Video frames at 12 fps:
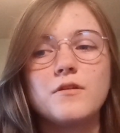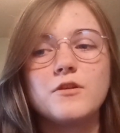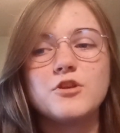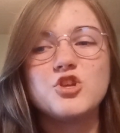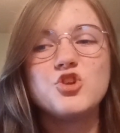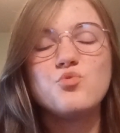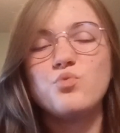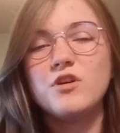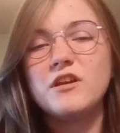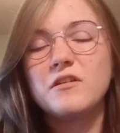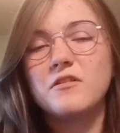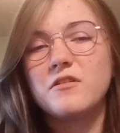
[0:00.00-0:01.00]
You
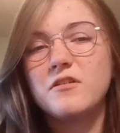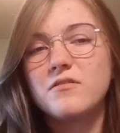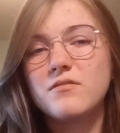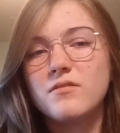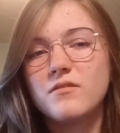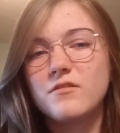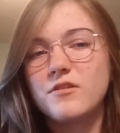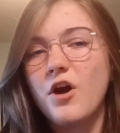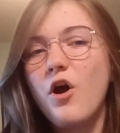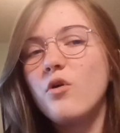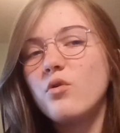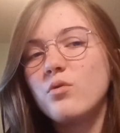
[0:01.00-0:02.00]
wouldn't
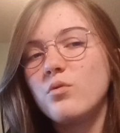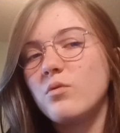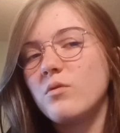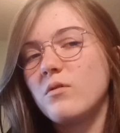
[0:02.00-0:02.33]
go